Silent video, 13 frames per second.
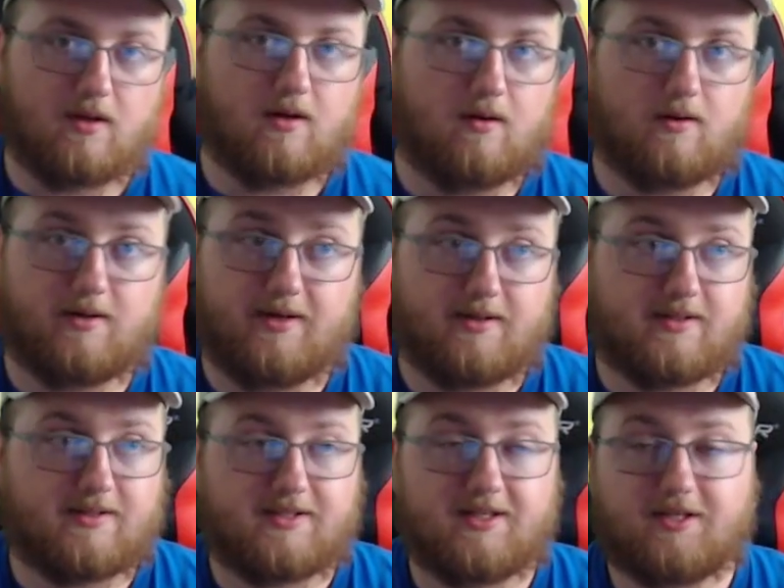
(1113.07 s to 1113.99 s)
Or
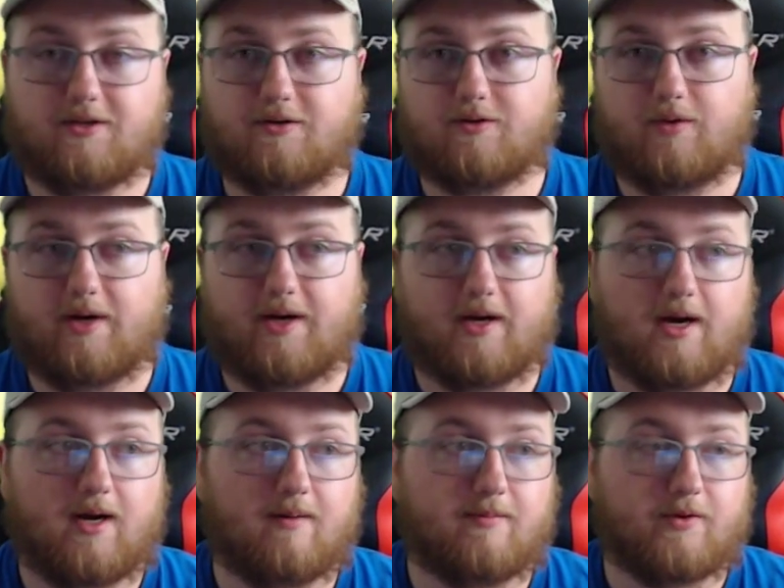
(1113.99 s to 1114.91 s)
6 years away,
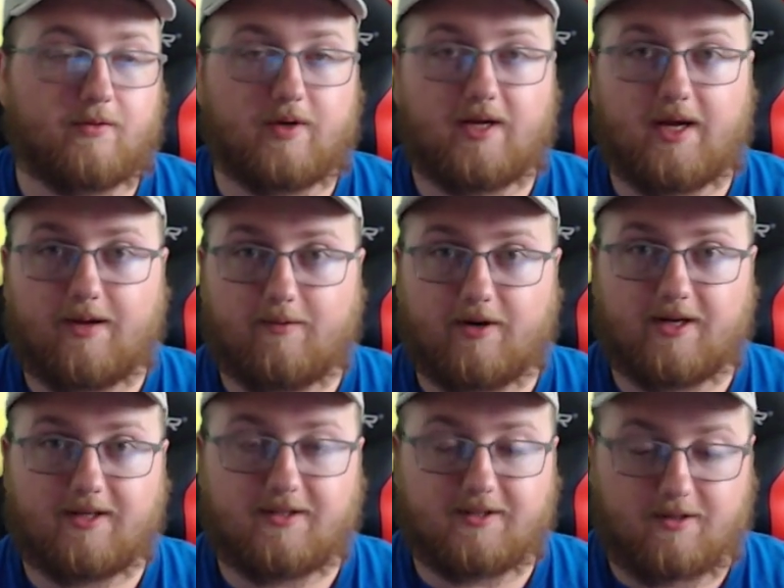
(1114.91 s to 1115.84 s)
I'm 28 when I
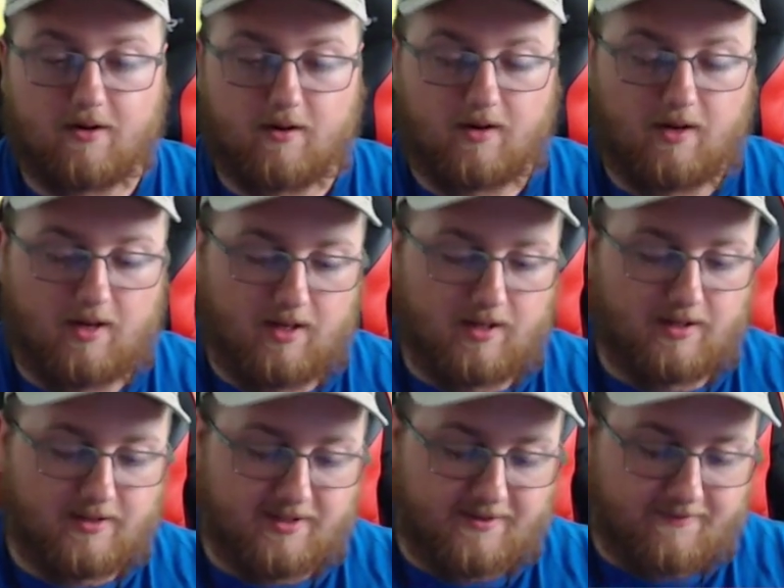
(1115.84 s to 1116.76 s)
get to start.
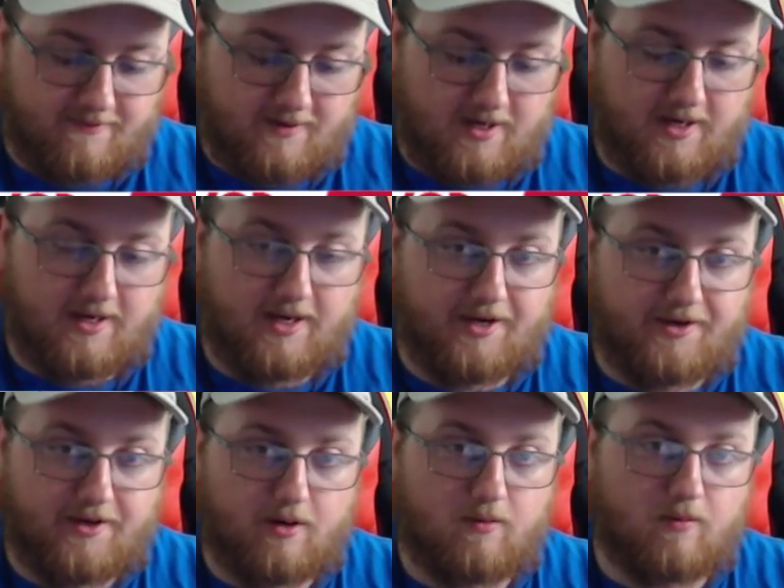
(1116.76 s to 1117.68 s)
That's fine. I
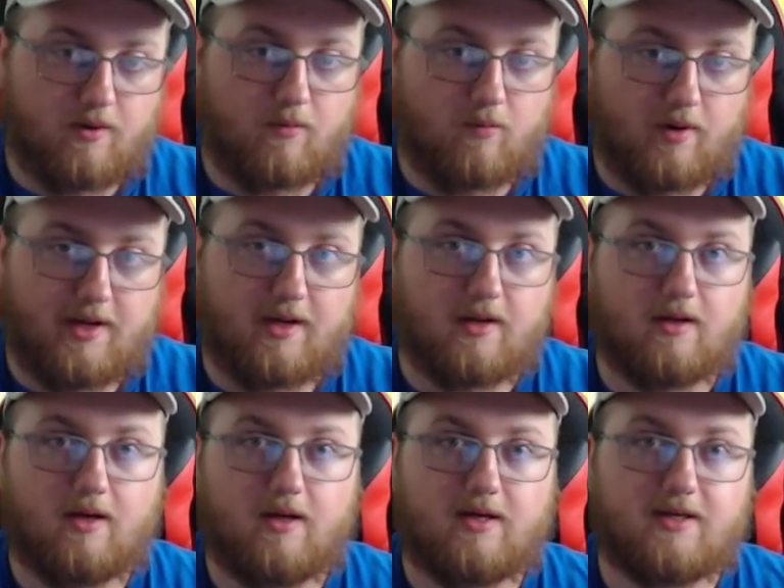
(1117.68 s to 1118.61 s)
don't want to wait
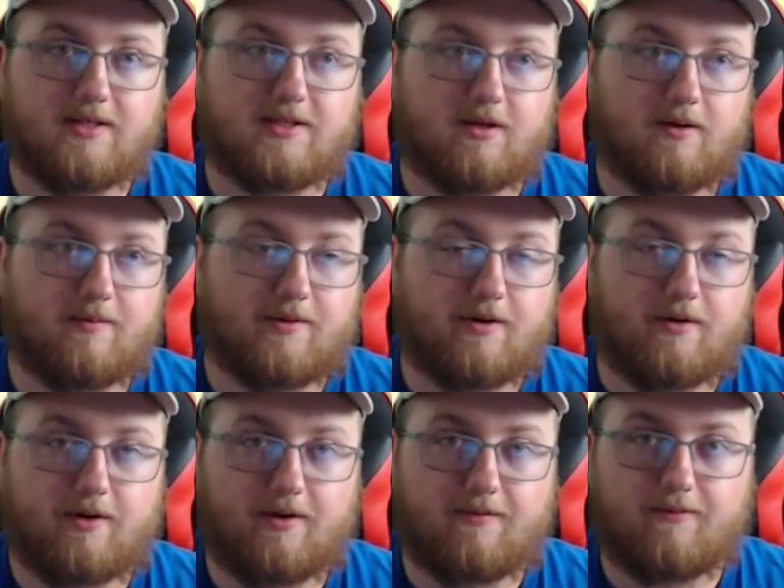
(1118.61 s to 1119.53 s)
until I'm
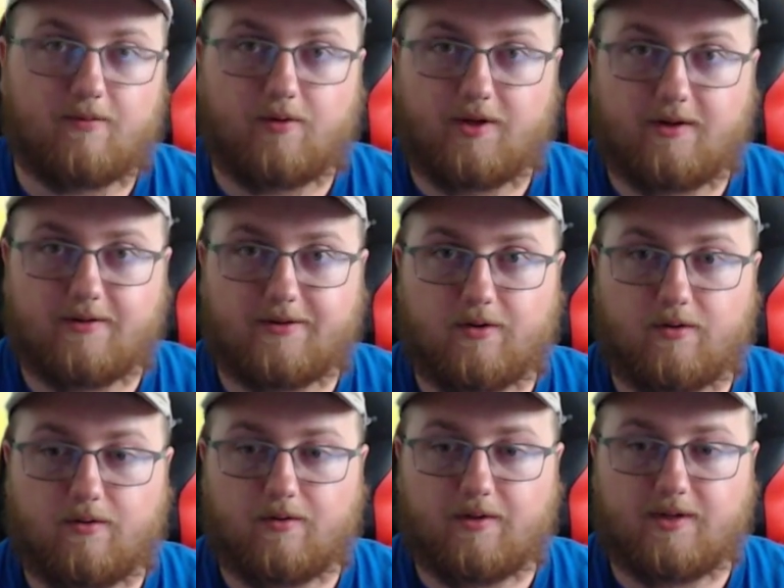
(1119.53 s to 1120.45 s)
30, 40 years
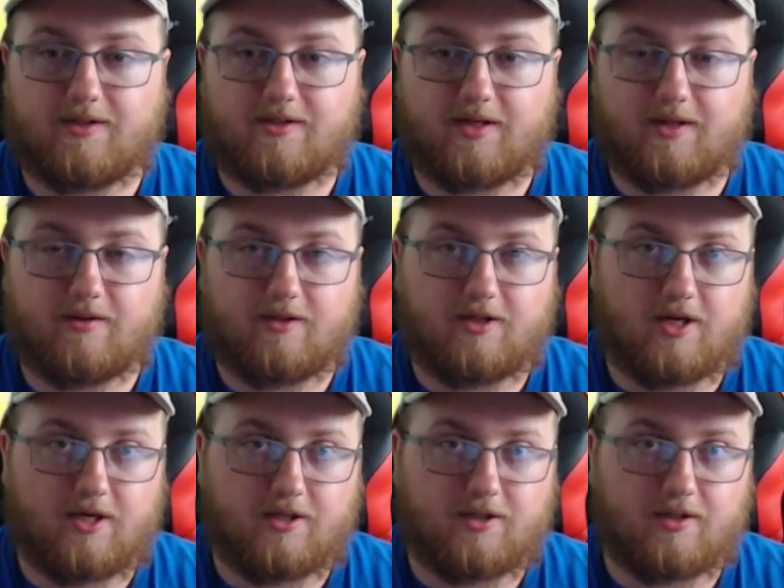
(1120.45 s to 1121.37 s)
old and suddenly
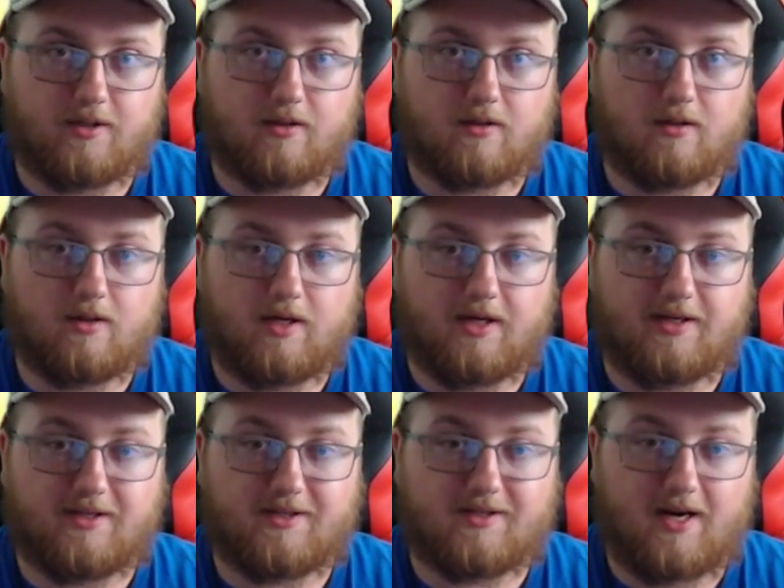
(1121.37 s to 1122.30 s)
changing and
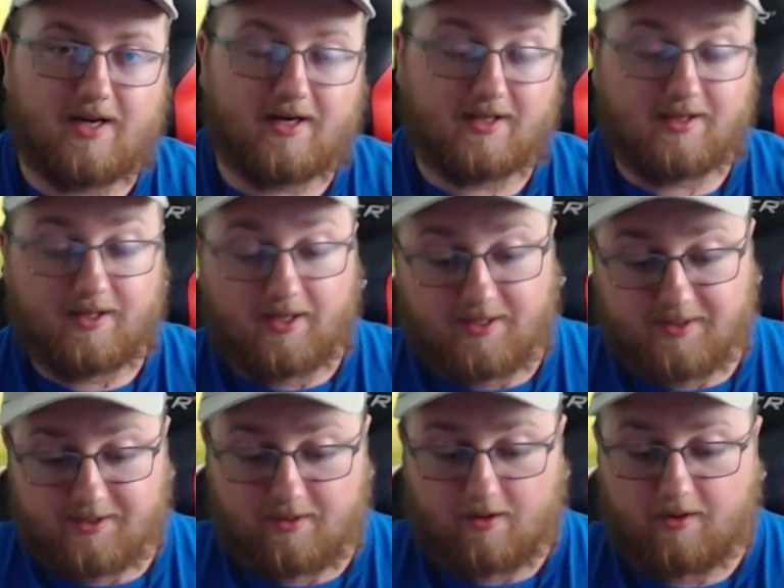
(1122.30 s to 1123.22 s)
deciding and then
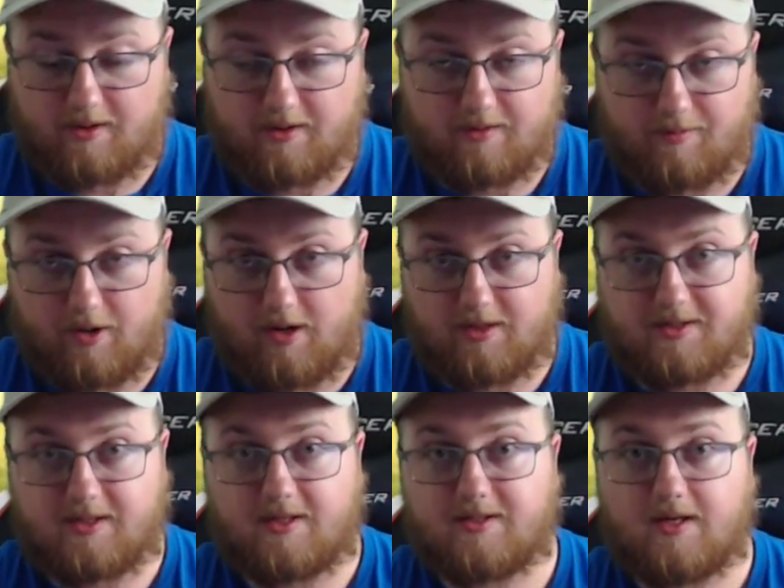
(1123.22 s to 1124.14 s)
starting the
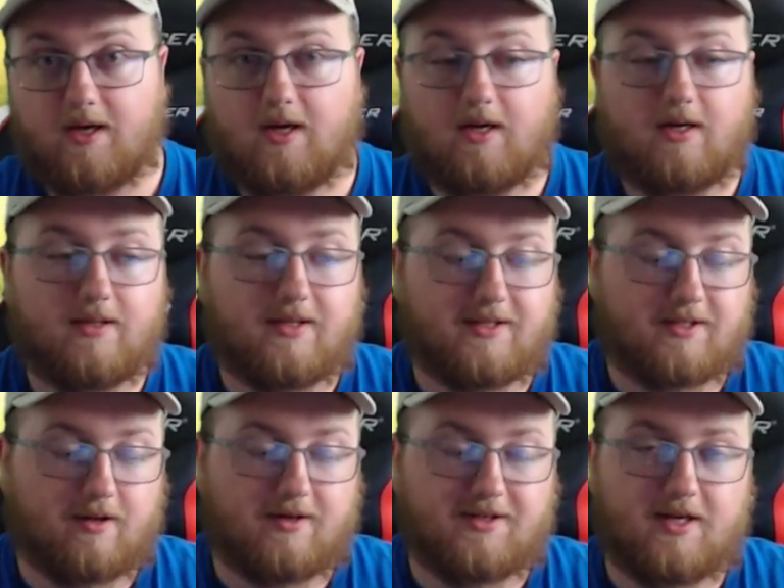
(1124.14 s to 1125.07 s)
process that's
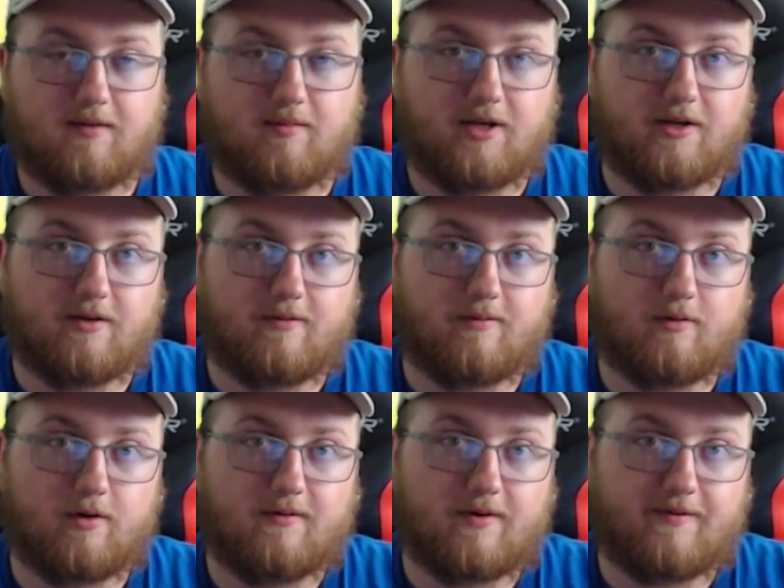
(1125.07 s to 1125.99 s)
going to take me another
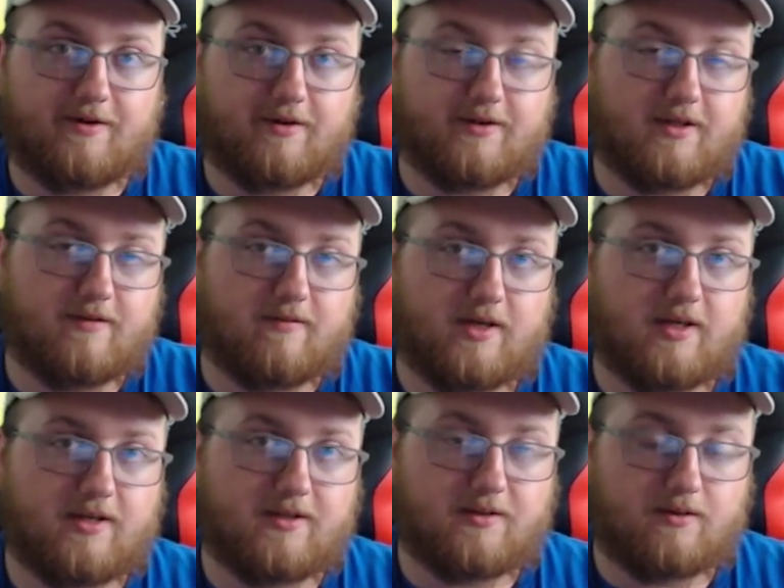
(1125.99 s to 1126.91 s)
4 or 5 years to even get
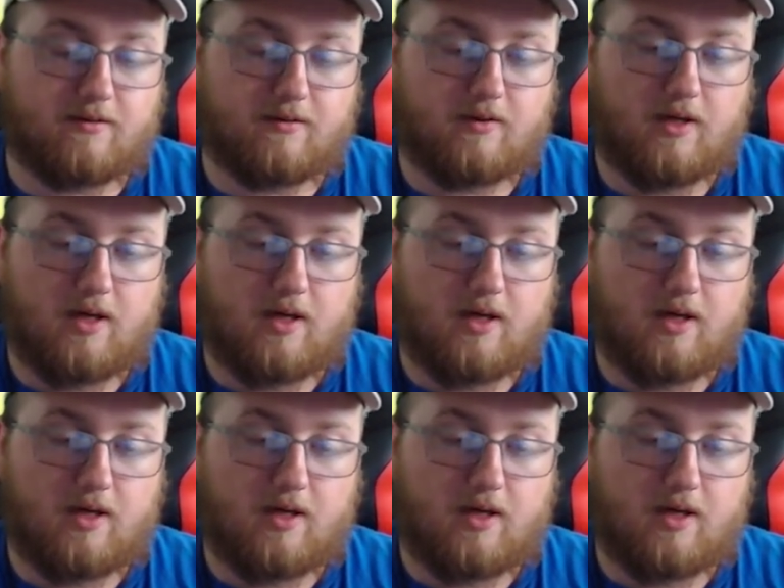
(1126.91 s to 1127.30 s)
into.